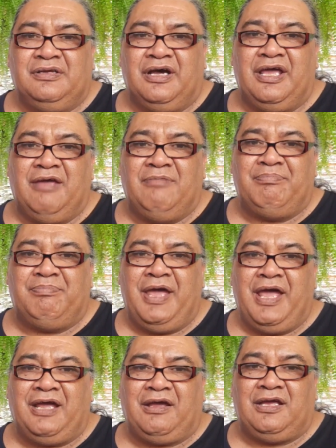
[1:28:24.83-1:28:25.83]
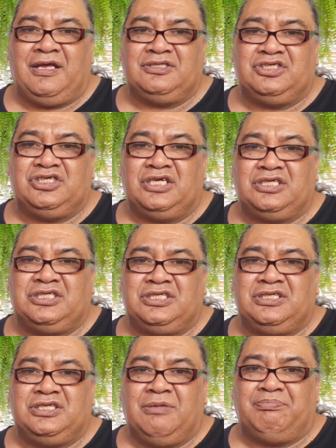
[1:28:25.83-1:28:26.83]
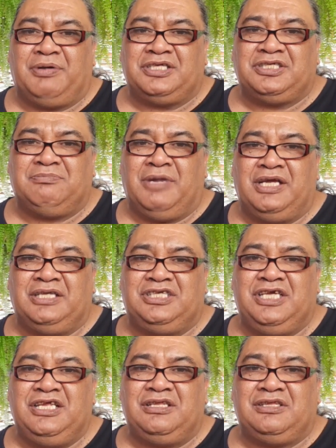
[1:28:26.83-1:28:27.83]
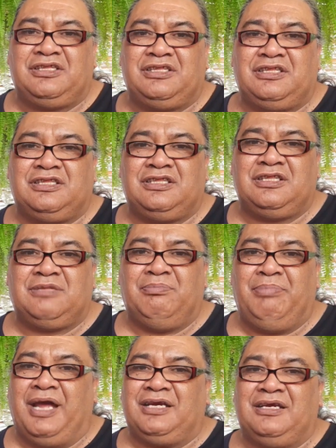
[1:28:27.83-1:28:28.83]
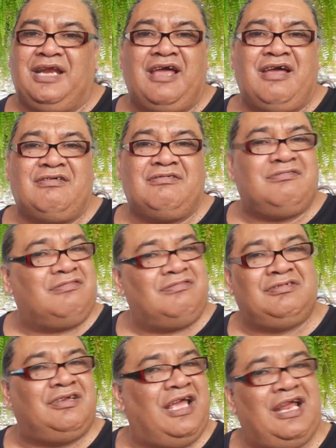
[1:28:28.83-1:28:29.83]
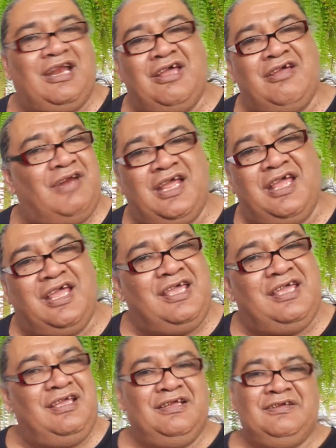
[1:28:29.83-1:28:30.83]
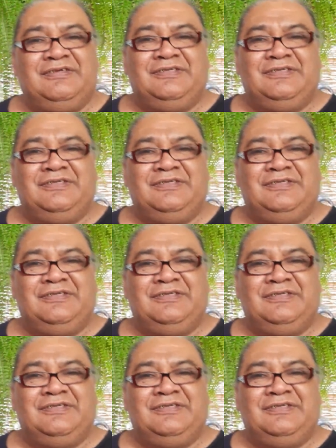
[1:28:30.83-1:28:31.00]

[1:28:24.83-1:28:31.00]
I am back, just brushed my teeth, back now. Hello, Renee.